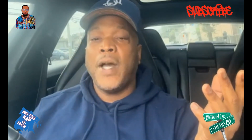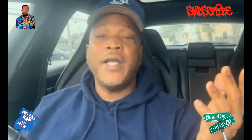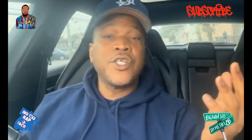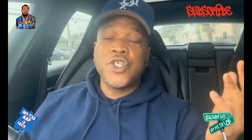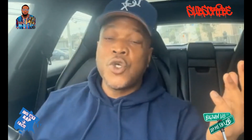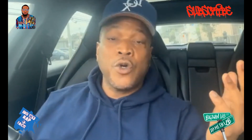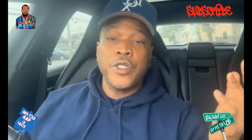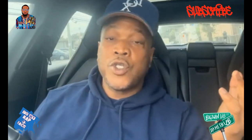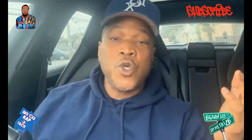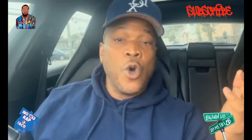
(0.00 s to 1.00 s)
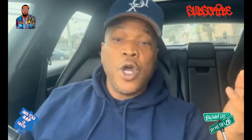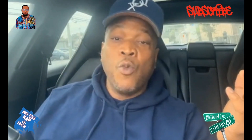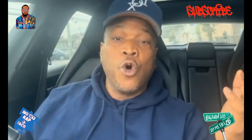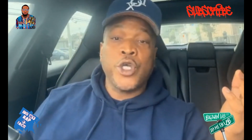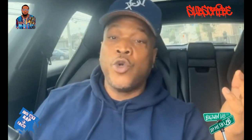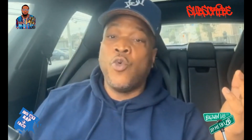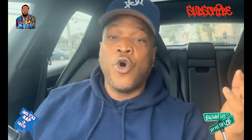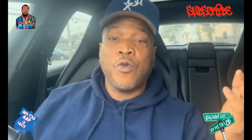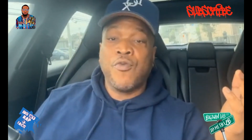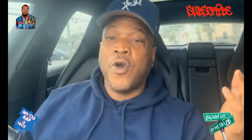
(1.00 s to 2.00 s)
I ain't just talking to talk, I'm walking to
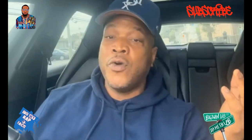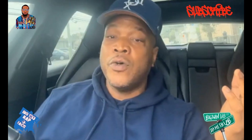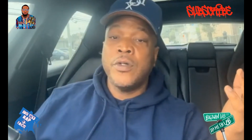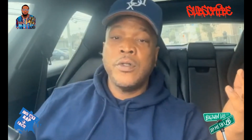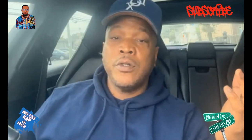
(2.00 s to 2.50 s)
walk, bro.